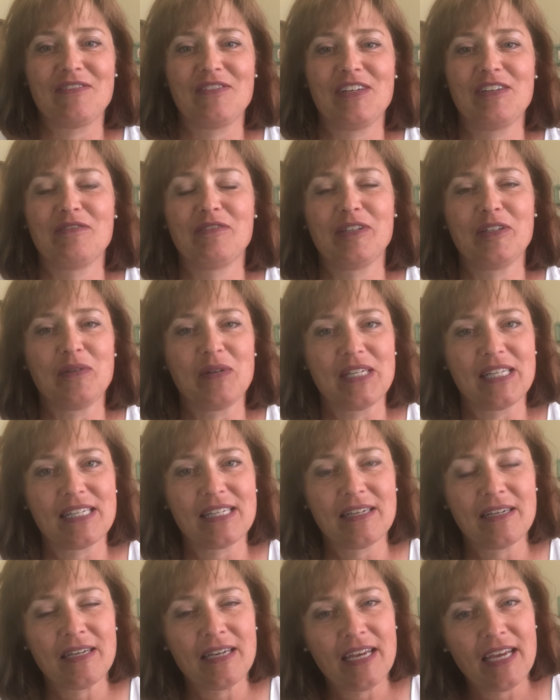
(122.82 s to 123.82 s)
of
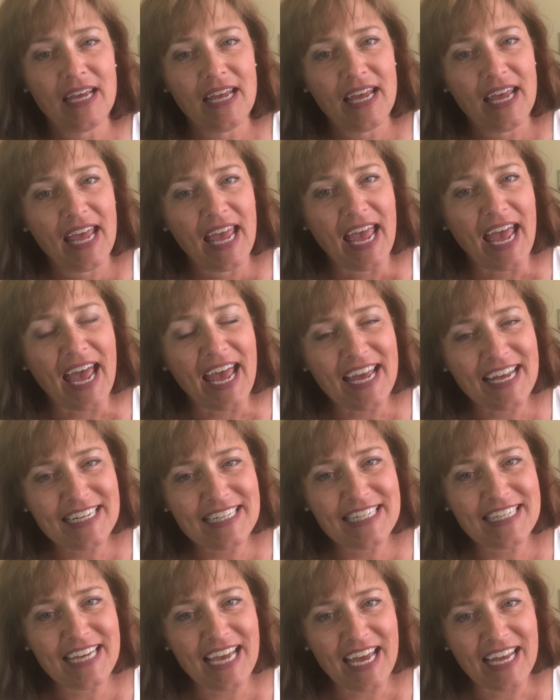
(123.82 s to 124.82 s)
influence
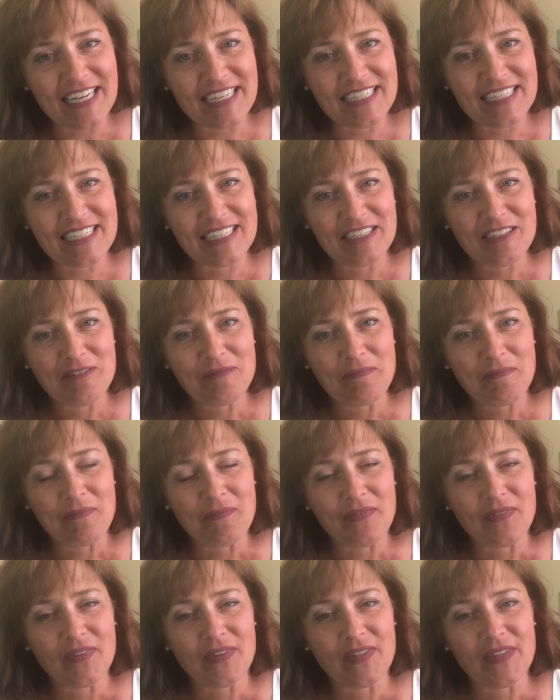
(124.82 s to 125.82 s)
and yet
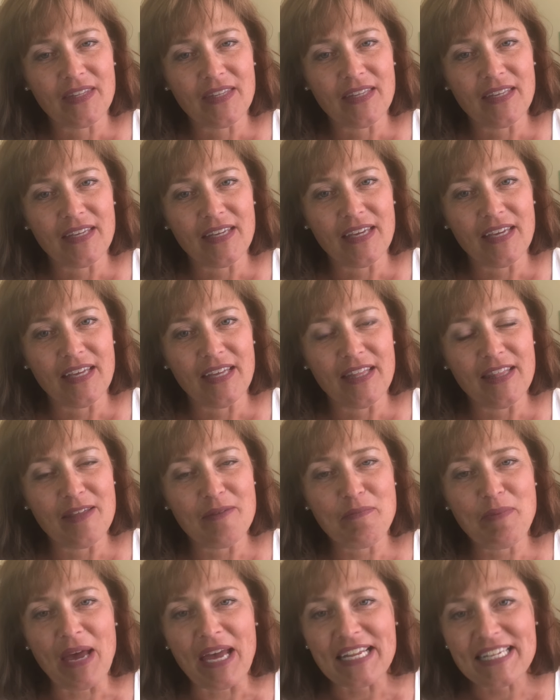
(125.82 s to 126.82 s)

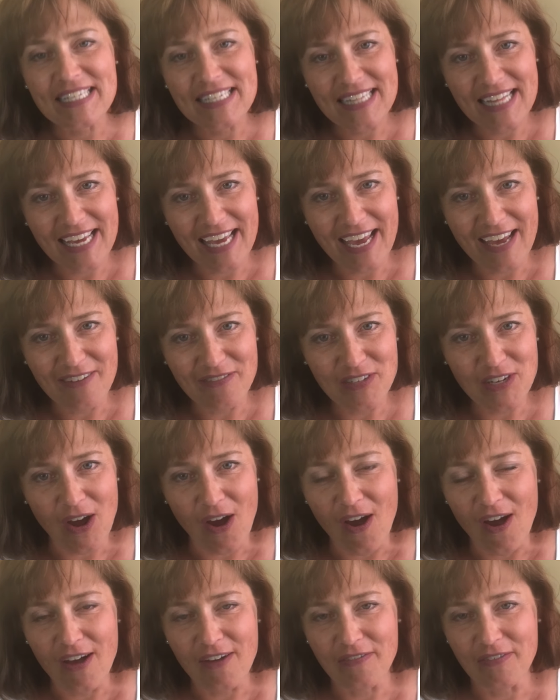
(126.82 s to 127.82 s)
the best they have to
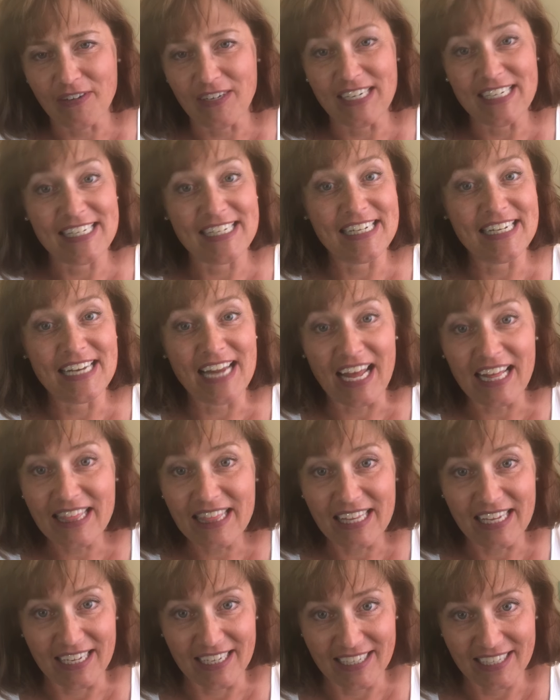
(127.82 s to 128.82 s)
offer is
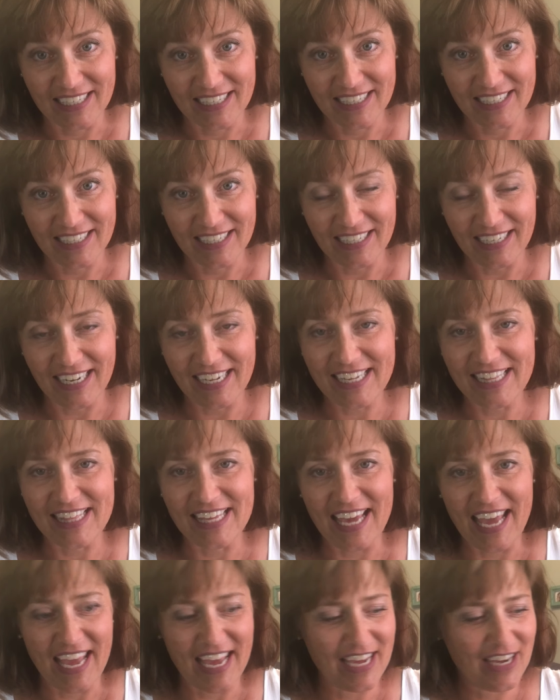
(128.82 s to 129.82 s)
nothing like
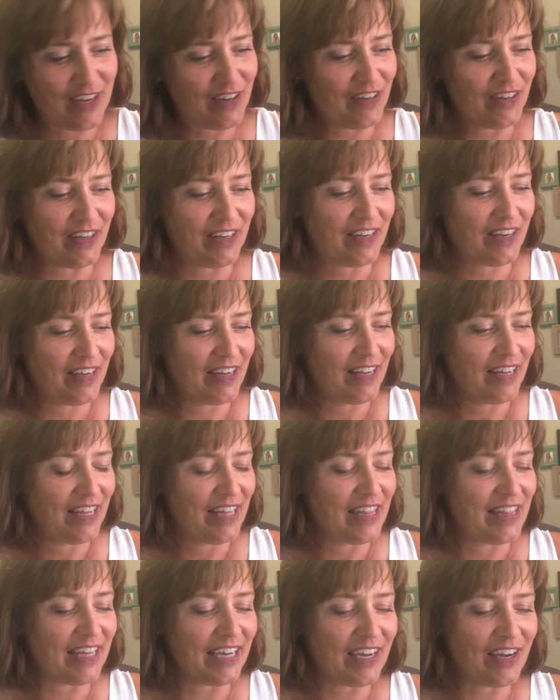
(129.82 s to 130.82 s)
the anchor
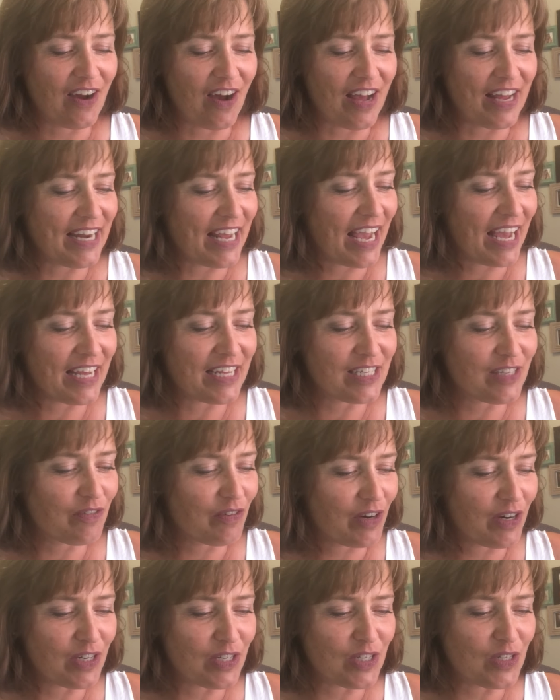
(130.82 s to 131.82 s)
that God has
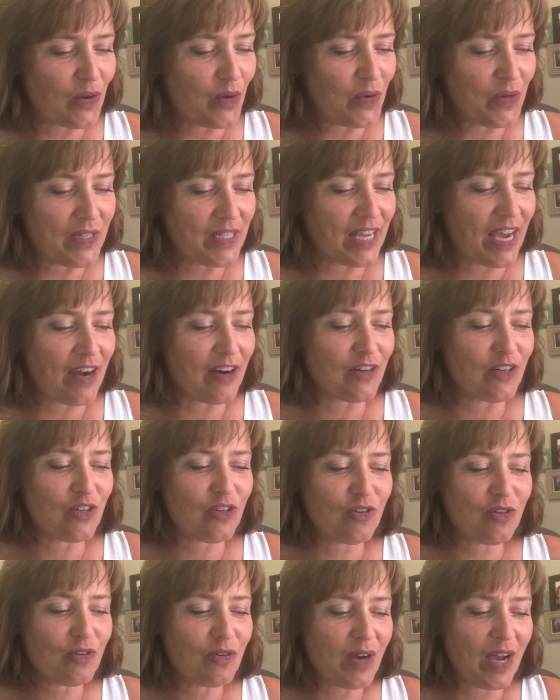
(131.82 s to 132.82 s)
for our souls. Our
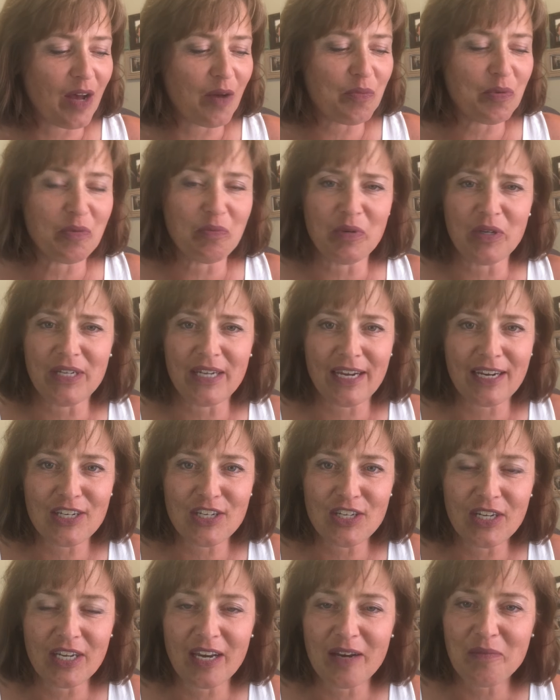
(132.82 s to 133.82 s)
true help and
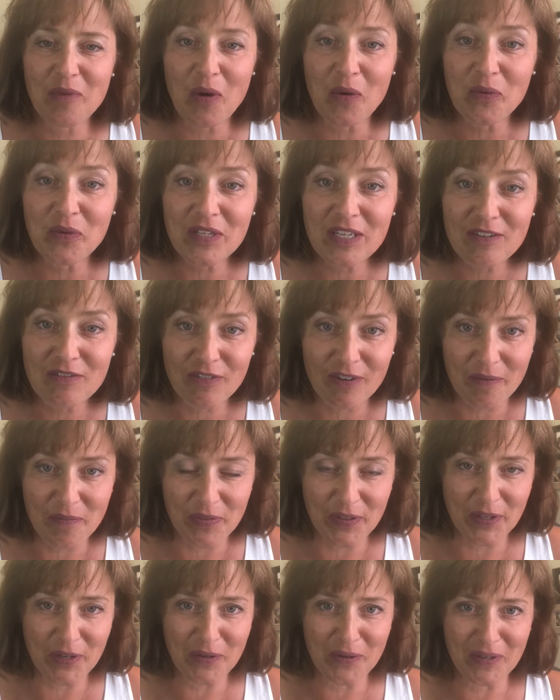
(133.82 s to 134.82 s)
protection come only from
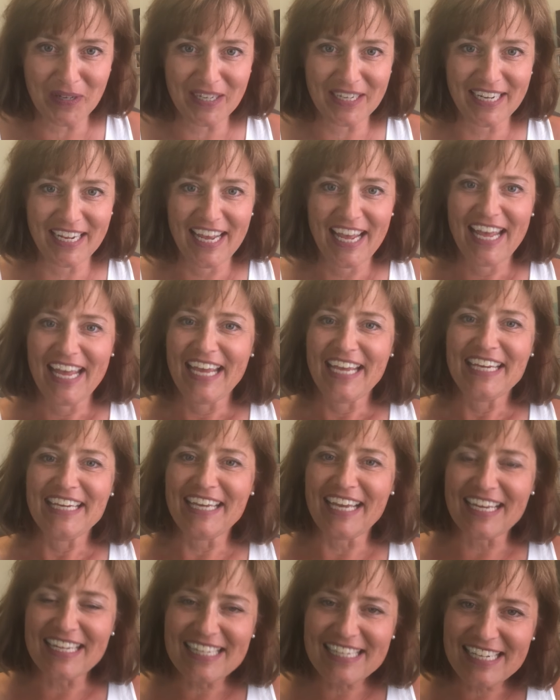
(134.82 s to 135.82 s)
the Lord.
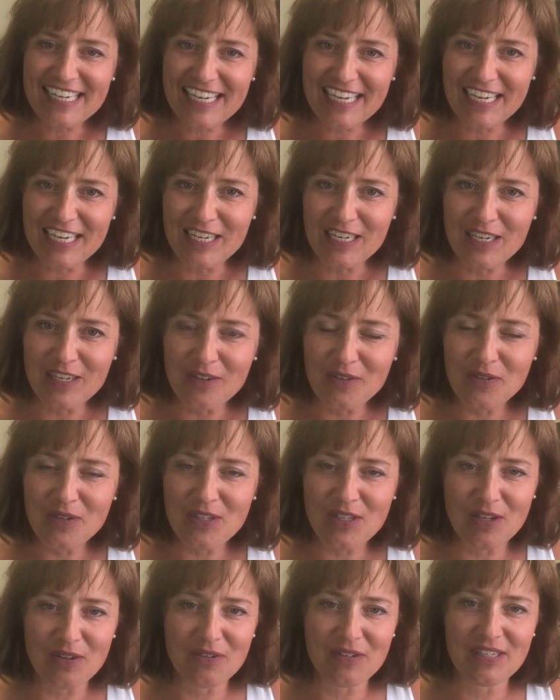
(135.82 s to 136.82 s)
Yes, He can use
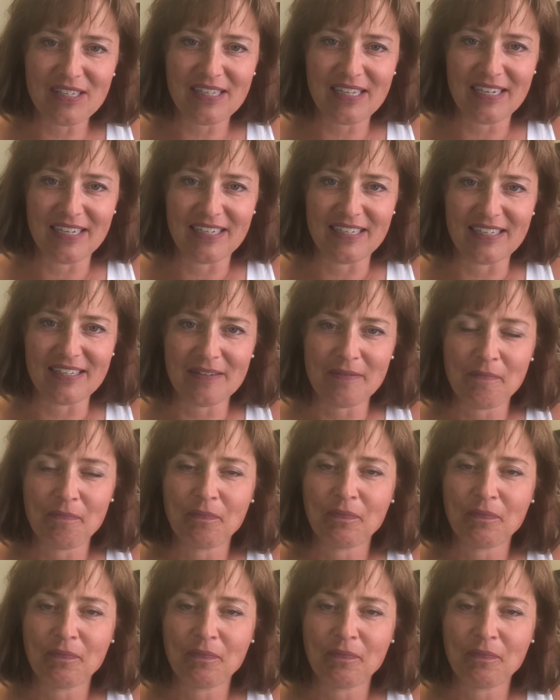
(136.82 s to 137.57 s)
those things,